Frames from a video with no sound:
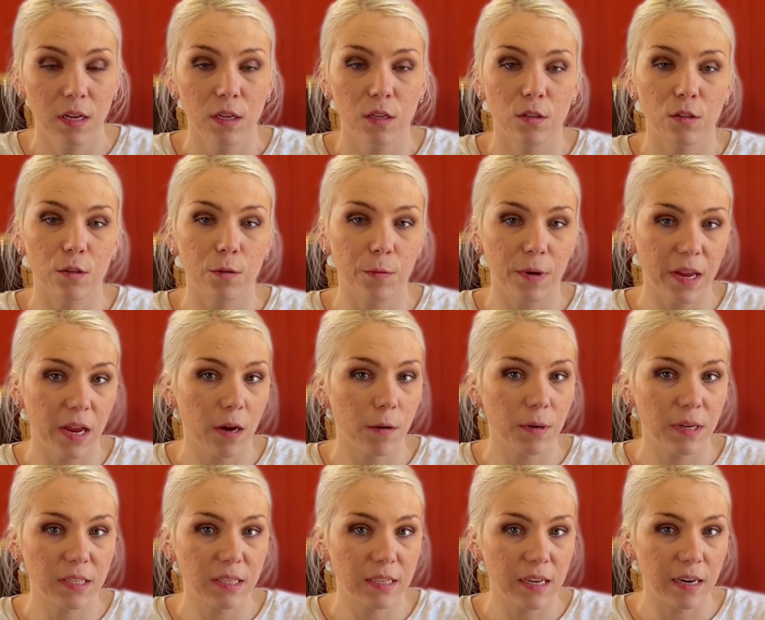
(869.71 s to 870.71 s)
So we
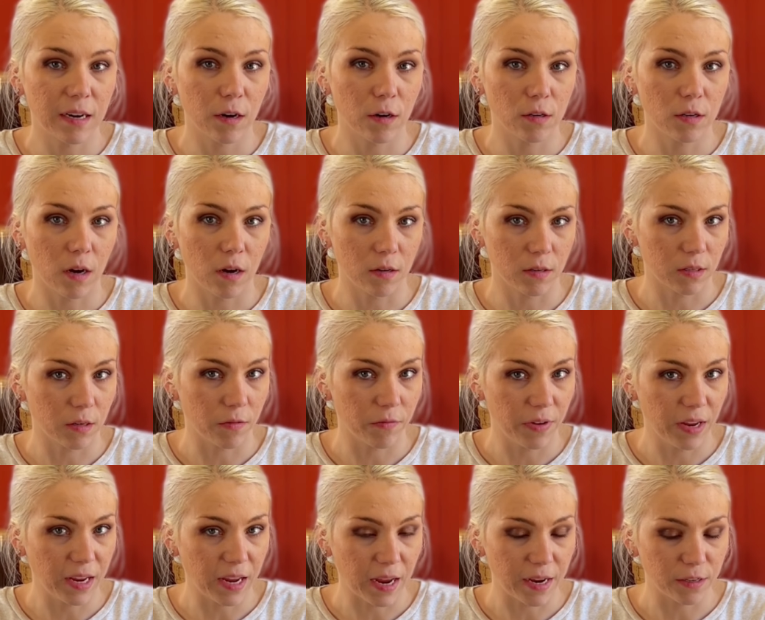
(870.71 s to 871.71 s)
always take our dogs on
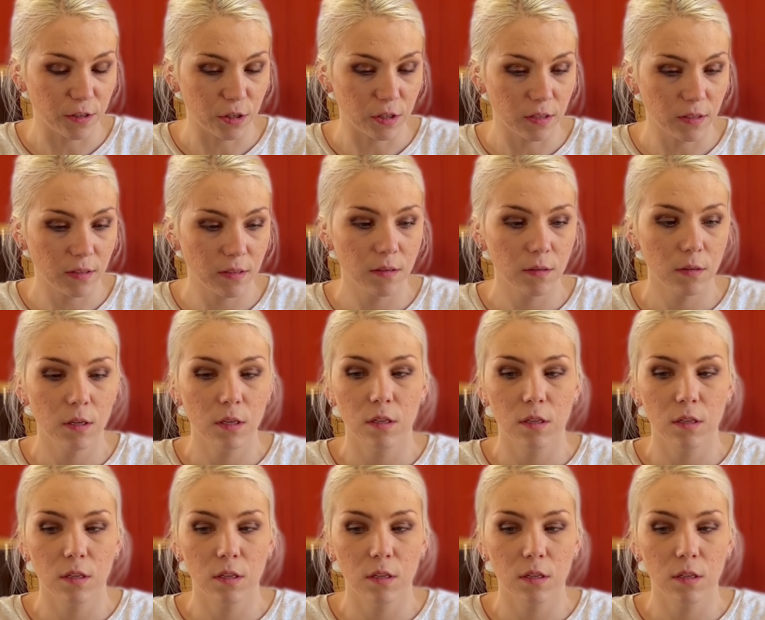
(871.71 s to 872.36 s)
vacations.